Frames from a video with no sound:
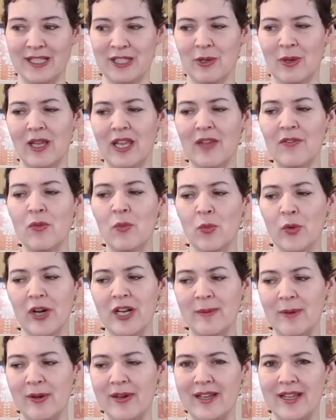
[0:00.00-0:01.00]
So I even
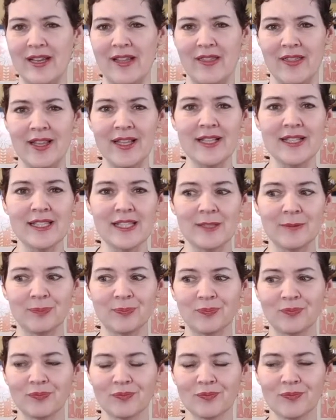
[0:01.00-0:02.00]
worried about knitting this
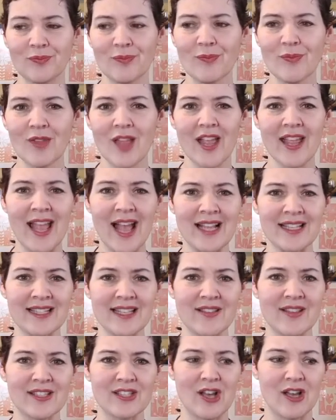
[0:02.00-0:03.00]
and
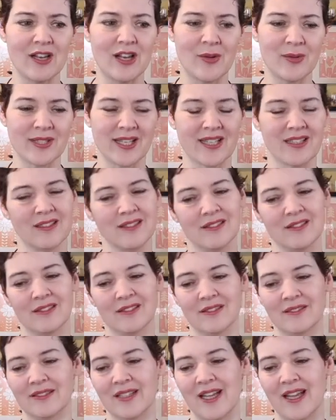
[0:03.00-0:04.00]
casting this on. I was like,
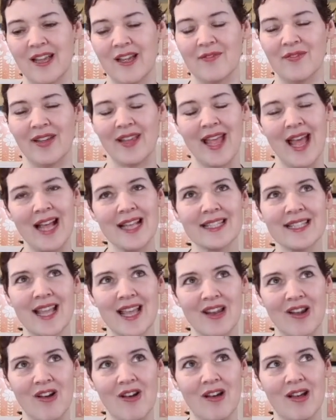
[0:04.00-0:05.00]
oh, if I cast
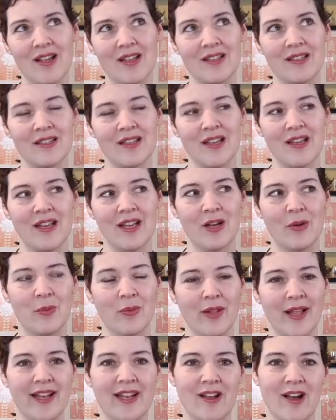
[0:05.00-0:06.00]
that on,
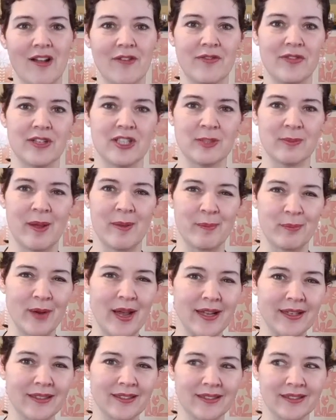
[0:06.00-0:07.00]
will I not finish my
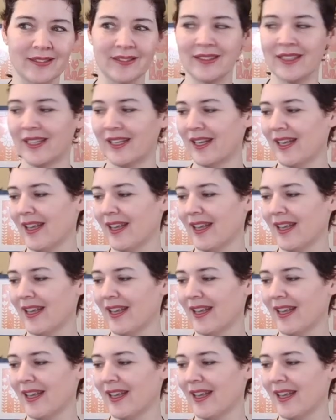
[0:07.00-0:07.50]
Breton?